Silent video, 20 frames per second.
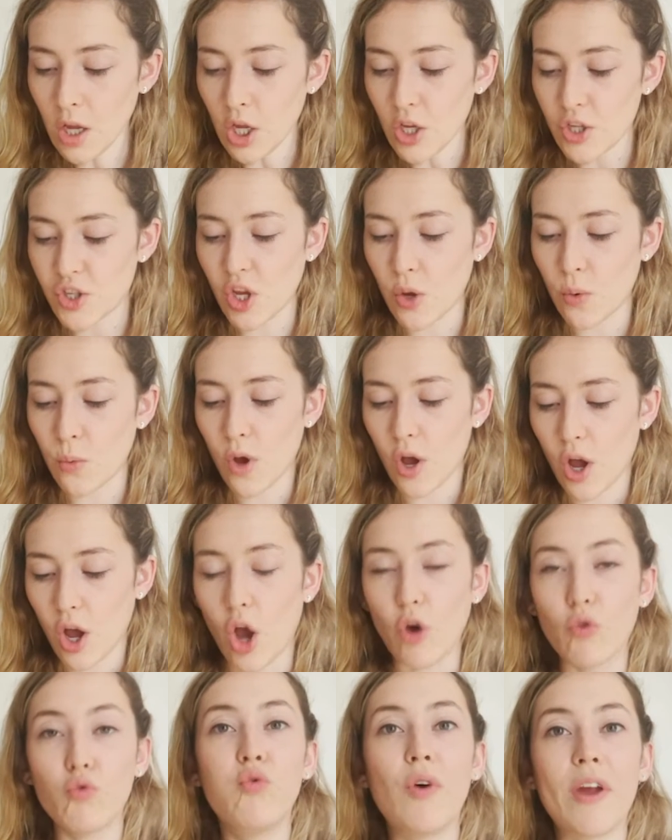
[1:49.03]
So
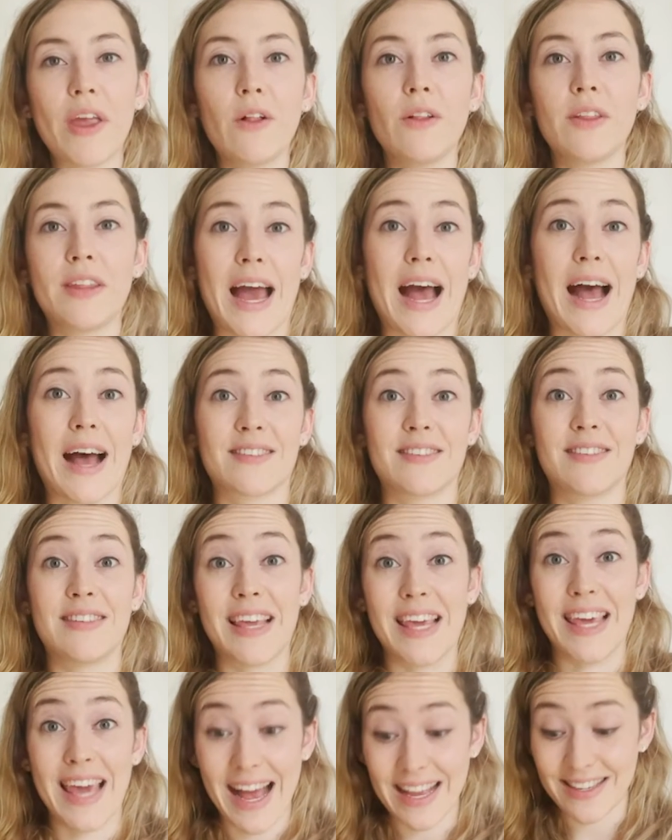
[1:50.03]
a real gas is a
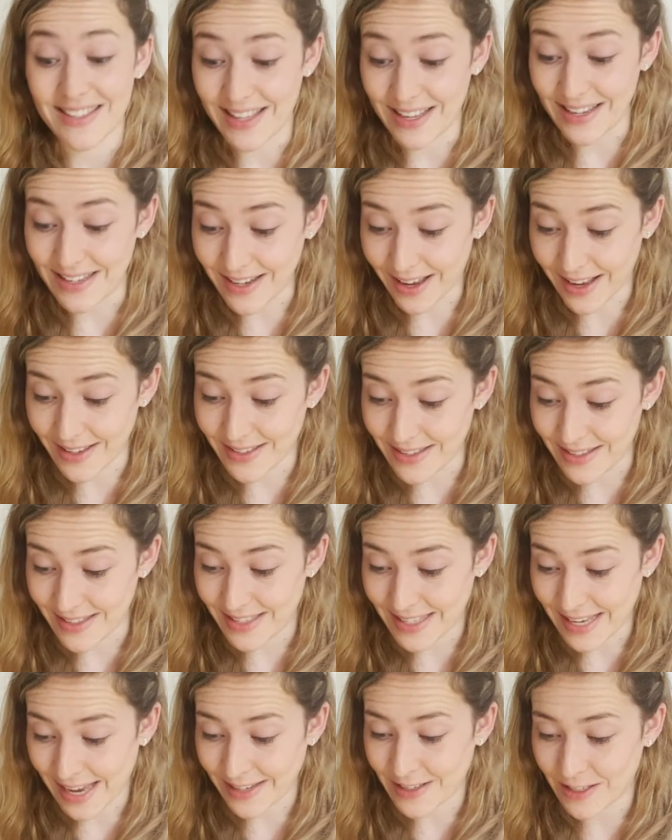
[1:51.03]
gas that doesn't
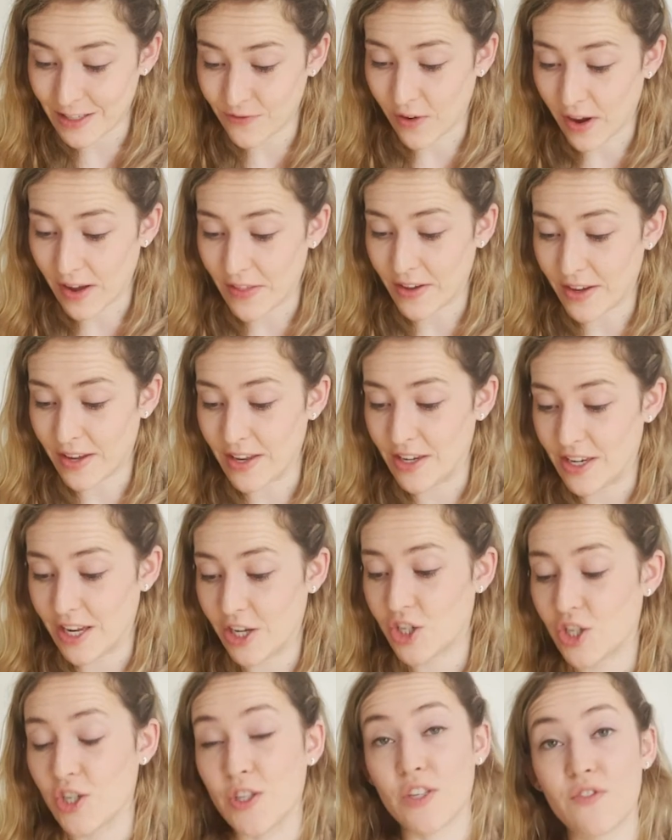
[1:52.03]
satisfy the
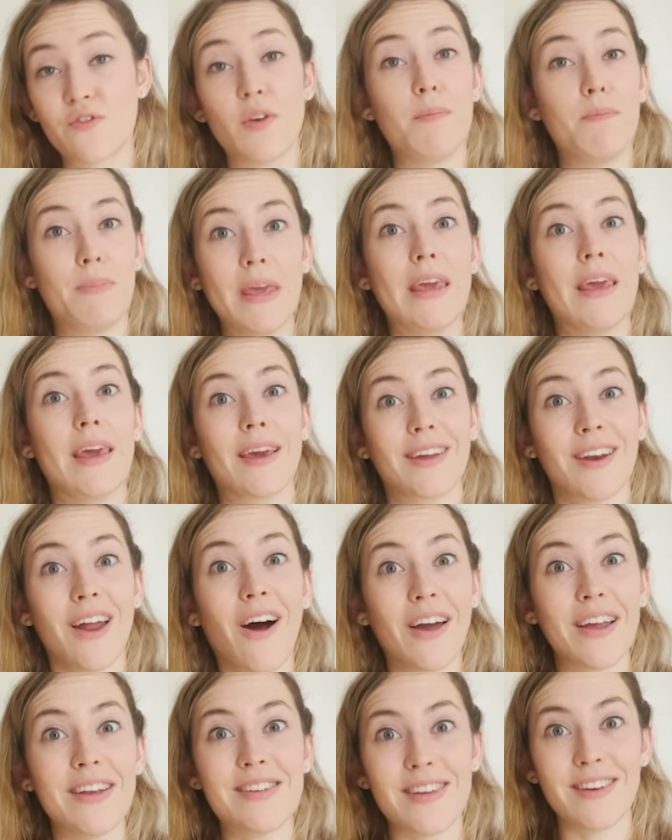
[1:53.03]
conditions for being an
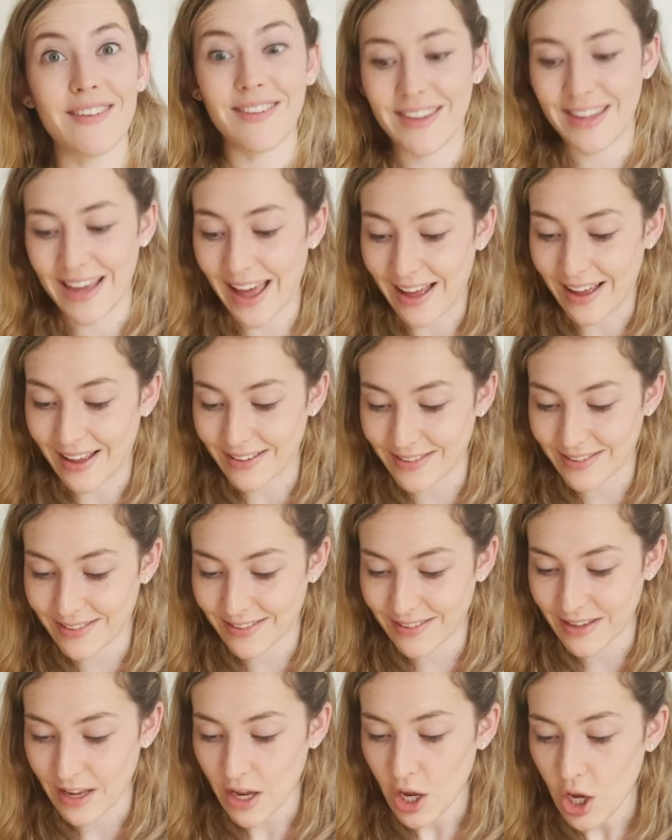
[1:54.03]
ideal
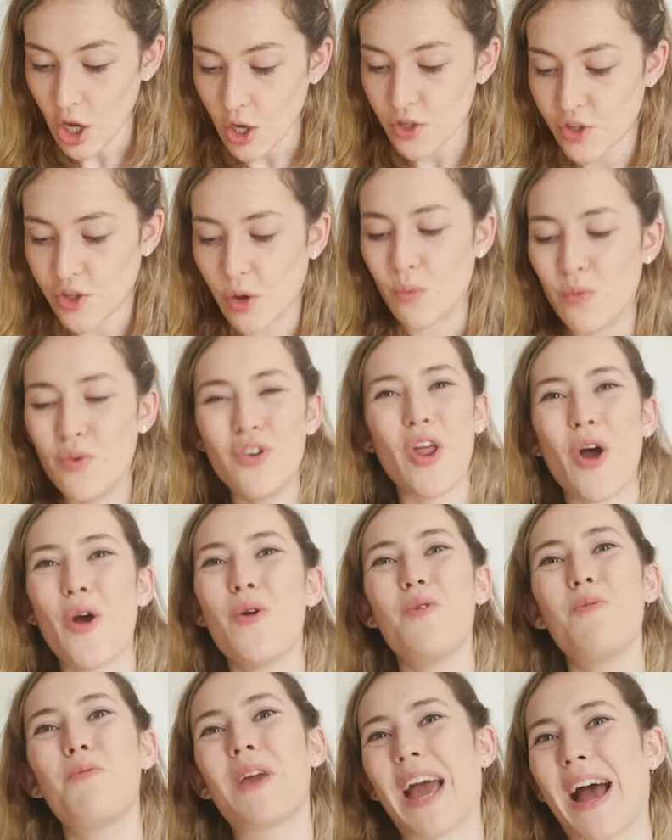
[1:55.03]
gas. So
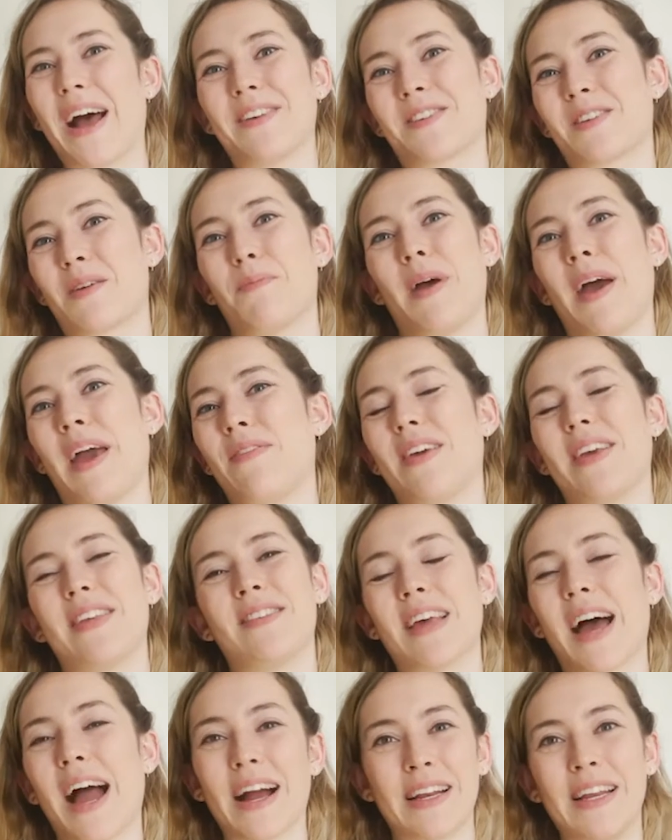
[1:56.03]
no gas can behave
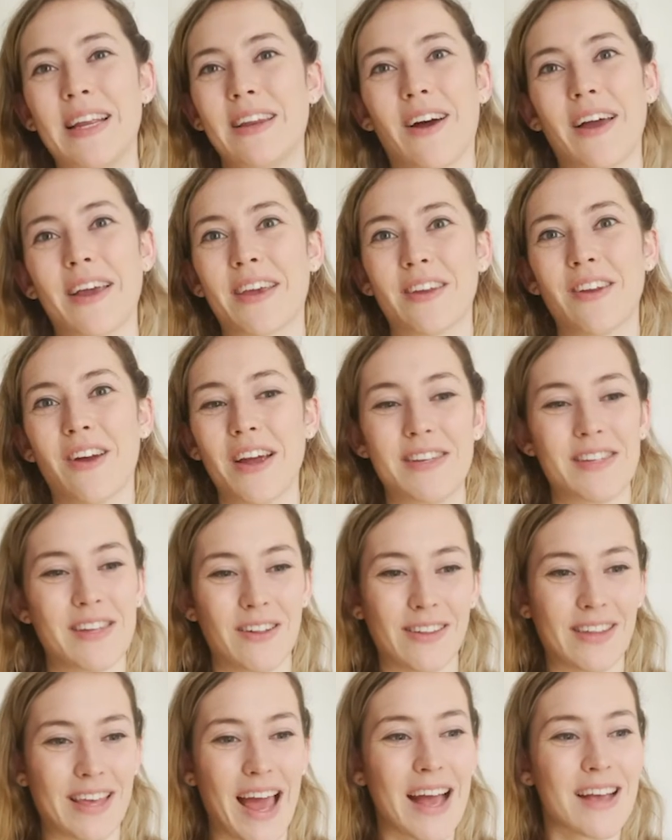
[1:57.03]
exactly like an ideal
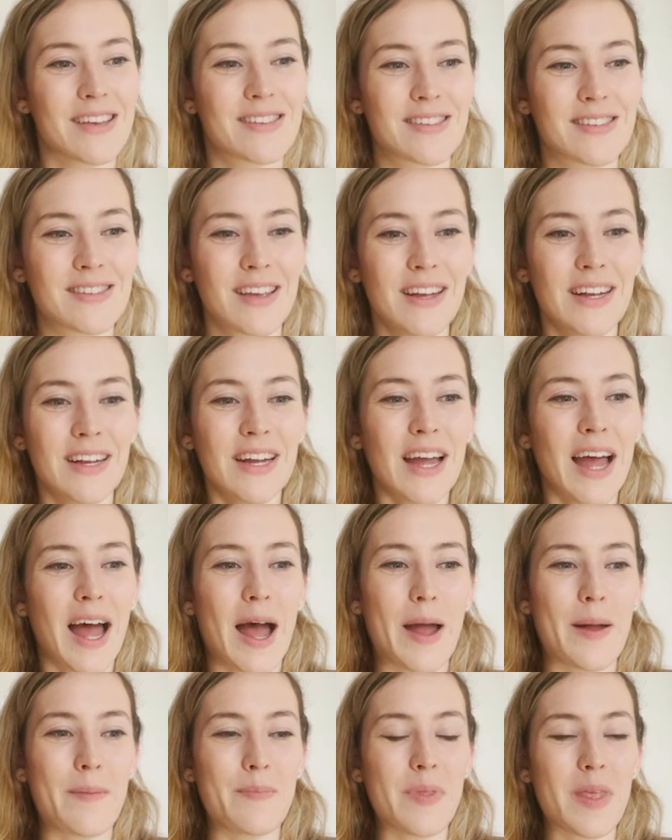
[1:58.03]
gas,
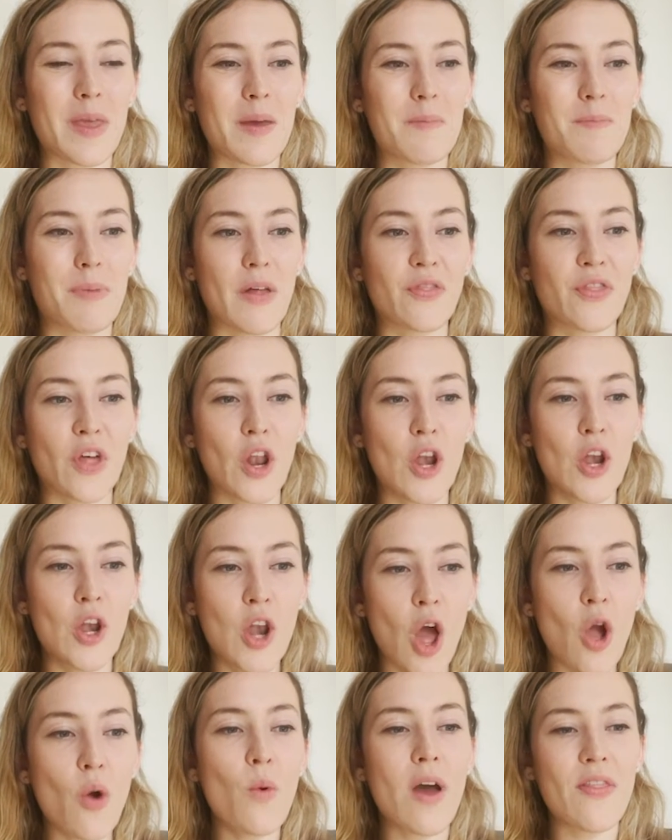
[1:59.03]
but the
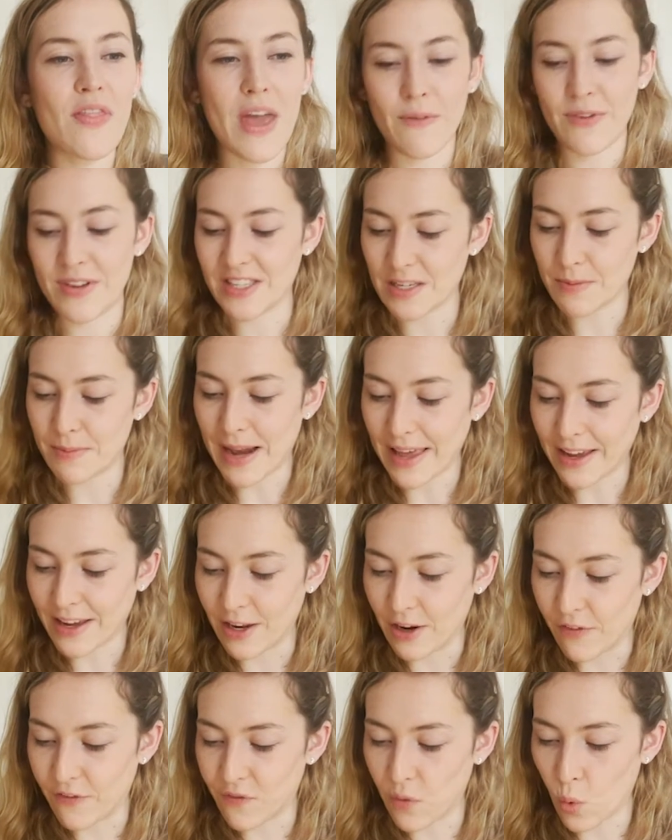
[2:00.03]
lower their
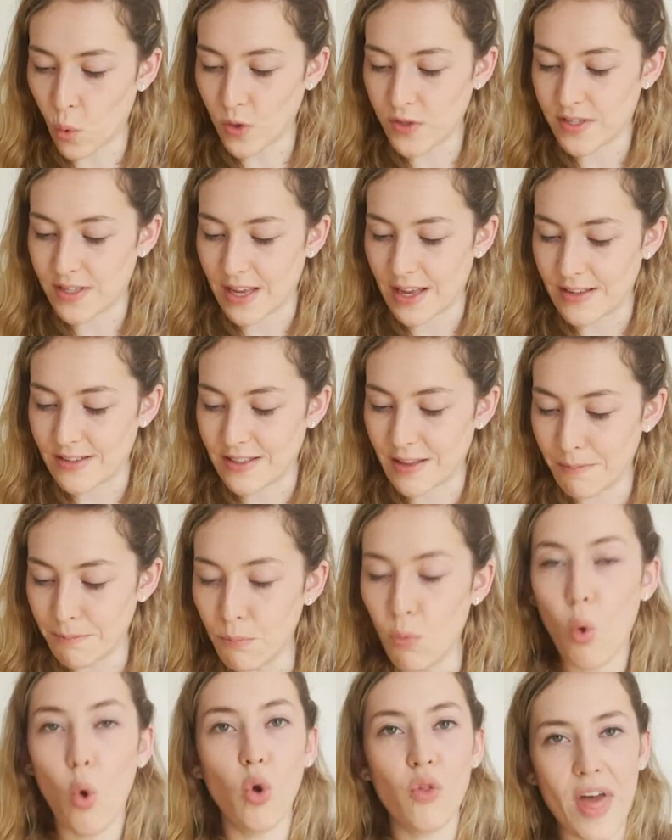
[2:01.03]
intermolecular forces, the
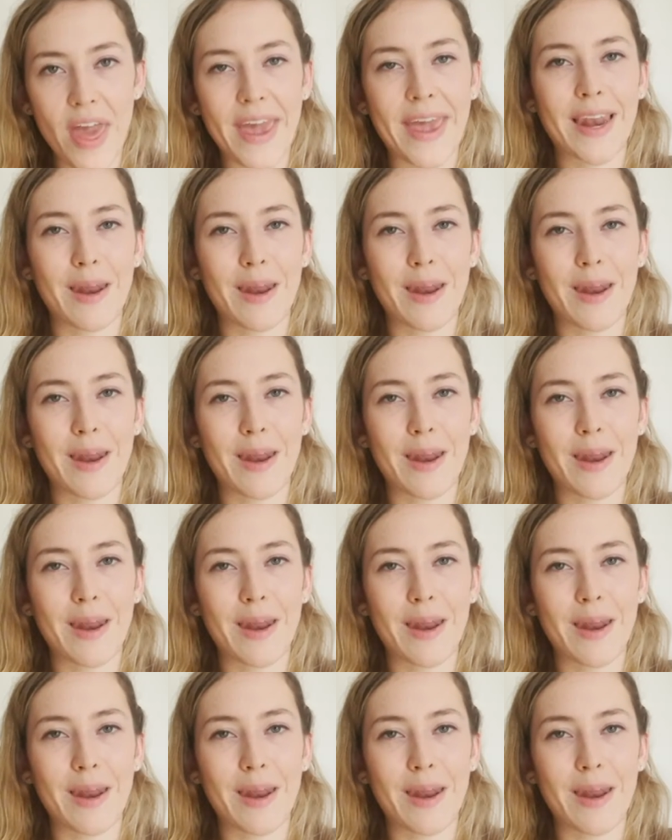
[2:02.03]
more they can